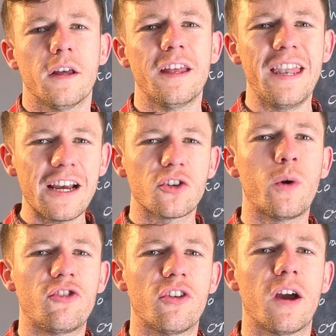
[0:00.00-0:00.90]
The next
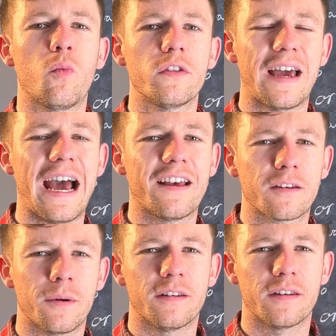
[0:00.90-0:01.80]
question I want to ask
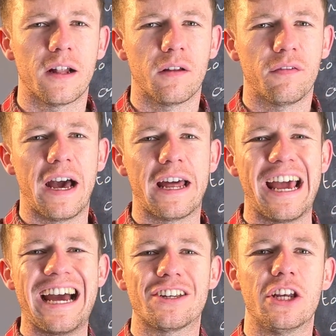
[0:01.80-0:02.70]
myself and
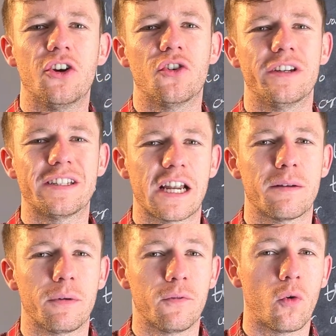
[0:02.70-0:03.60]
actually understand
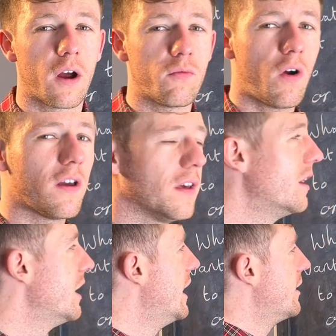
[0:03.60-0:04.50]
before I write
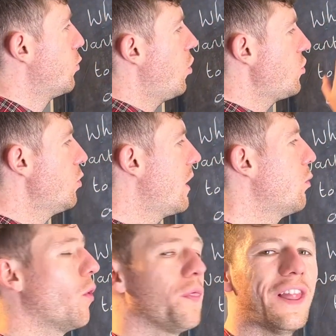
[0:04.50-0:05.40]
is, what do I
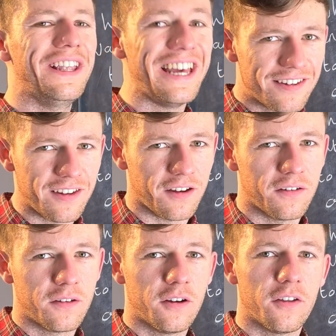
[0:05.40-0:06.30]
want the listener,
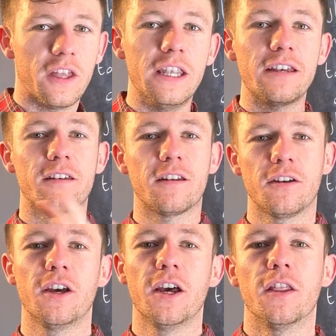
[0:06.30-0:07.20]

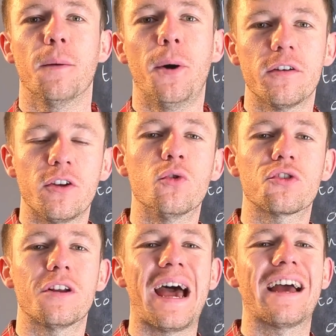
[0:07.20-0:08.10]
the person who's
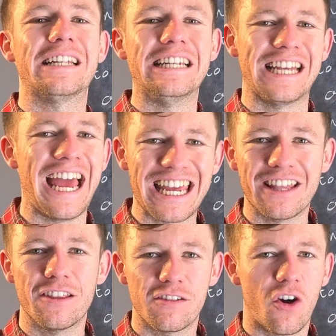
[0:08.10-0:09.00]
going to actually take
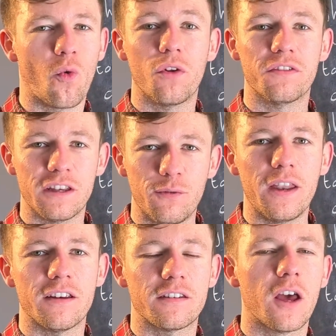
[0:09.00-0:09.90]
in the song once it's
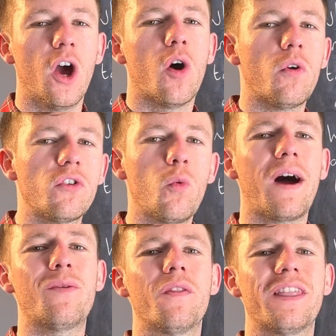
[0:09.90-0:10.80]
finished, what do
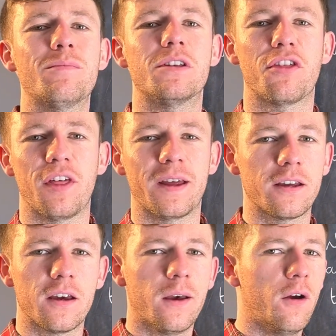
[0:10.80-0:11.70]
I want them to
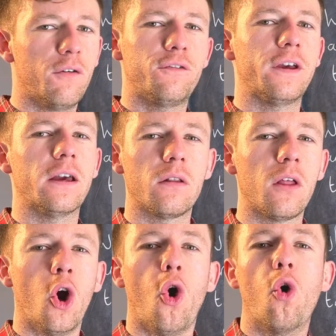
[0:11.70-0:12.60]
think, feel,
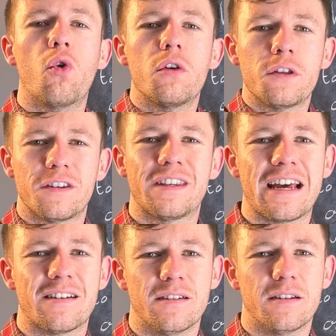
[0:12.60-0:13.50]
or
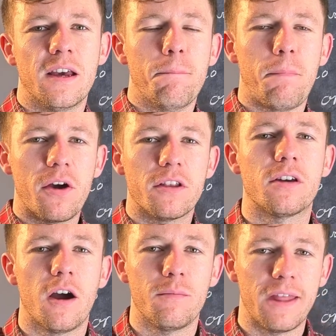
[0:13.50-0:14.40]
understand by the
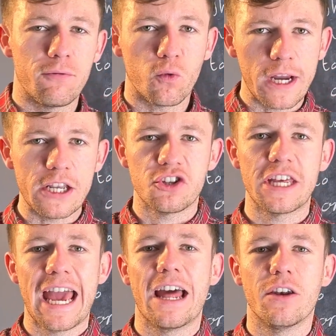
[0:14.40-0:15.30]
time they've reached
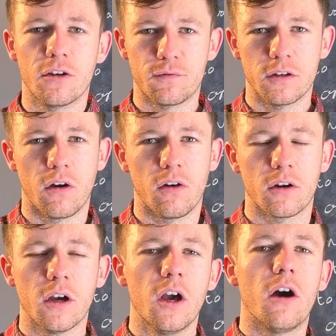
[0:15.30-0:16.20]
the end of the song?
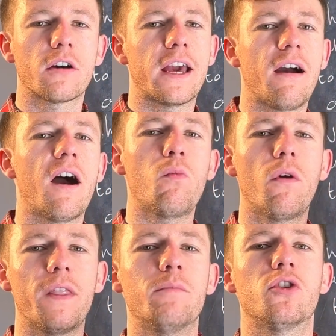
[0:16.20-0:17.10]
Okay, I
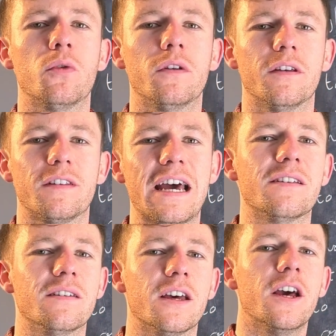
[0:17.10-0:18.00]
want them to
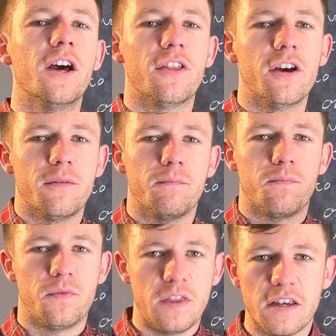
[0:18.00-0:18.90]
understand that
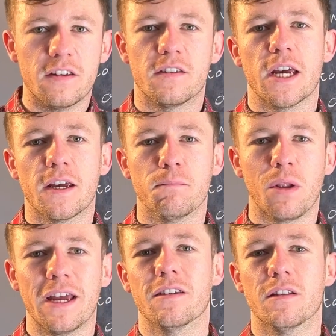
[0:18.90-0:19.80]
this has taken
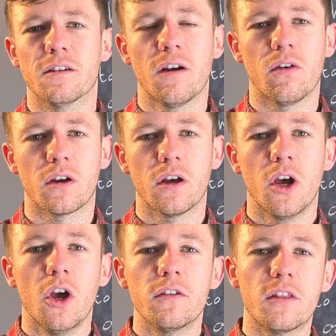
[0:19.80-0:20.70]
place in the song,
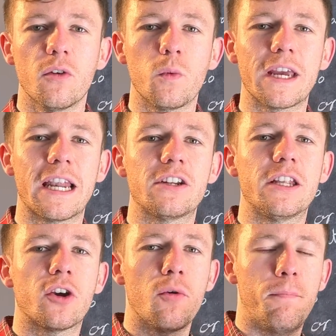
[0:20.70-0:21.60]
so that we can
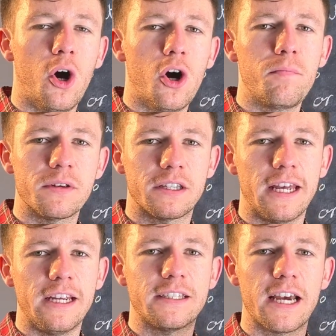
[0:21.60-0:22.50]
actually go
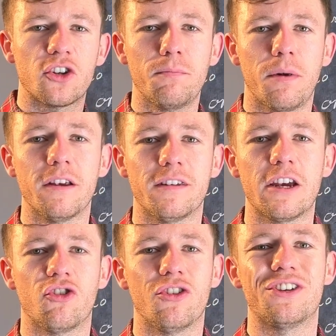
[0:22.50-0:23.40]
purposely, section by
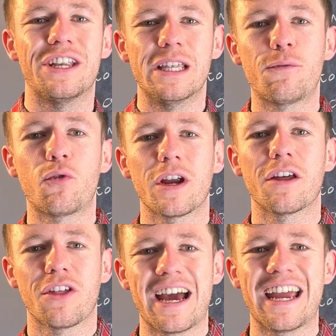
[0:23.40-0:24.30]
section, delivering
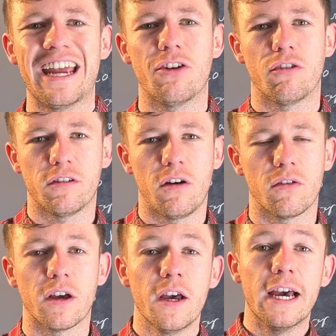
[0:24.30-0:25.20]
that in our
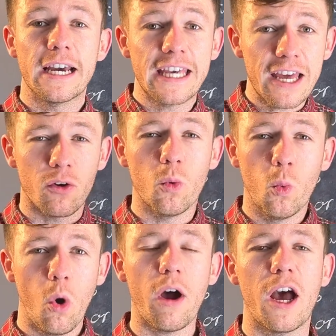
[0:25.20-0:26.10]
song. Again,
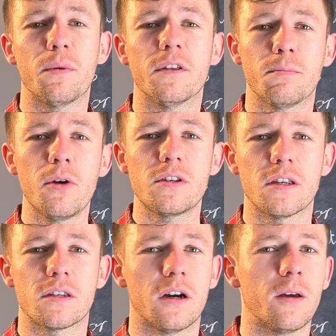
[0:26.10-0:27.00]
what happens most of the
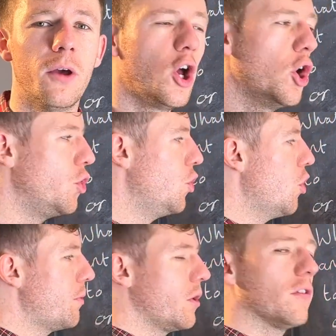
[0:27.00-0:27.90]
time,
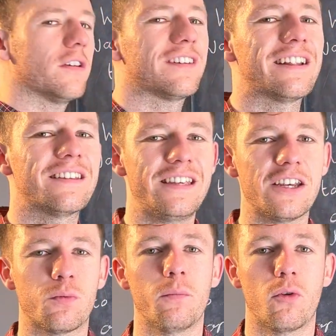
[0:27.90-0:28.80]
nobody understands
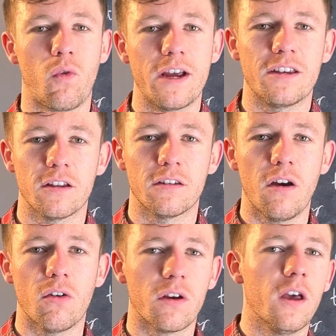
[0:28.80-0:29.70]
this when we're writing the
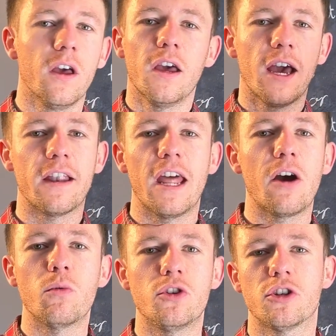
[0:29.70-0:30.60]
song, and now
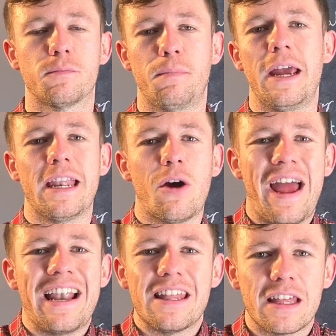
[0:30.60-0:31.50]
we're just spitting out
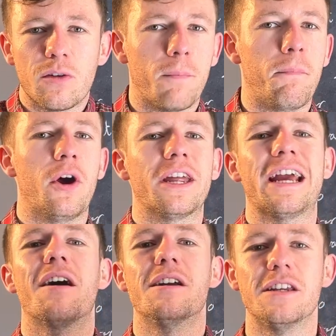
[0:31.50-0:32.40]
anything, we're putting
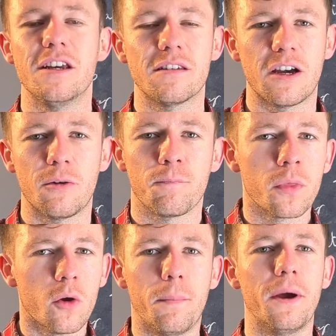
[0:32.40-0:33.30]
ideas out,
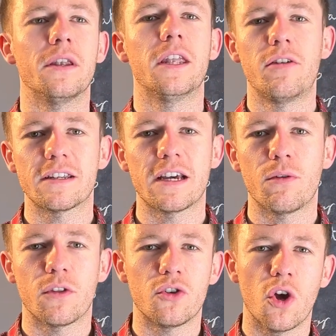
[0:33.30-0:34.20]
we're putting lyrics
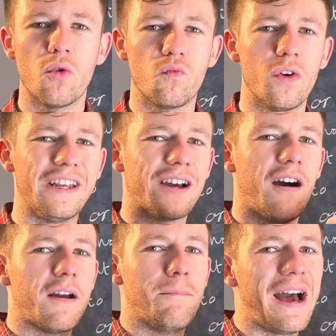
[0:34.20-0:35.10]
out that don't really
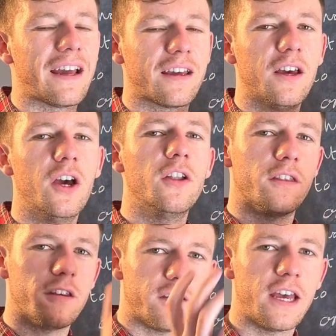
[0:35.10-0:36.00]
tie back to
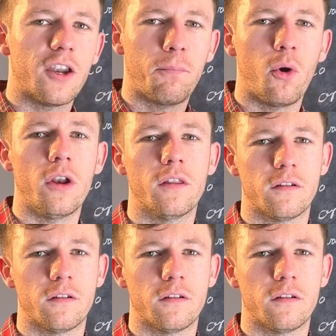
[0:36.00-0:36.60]
the center point of the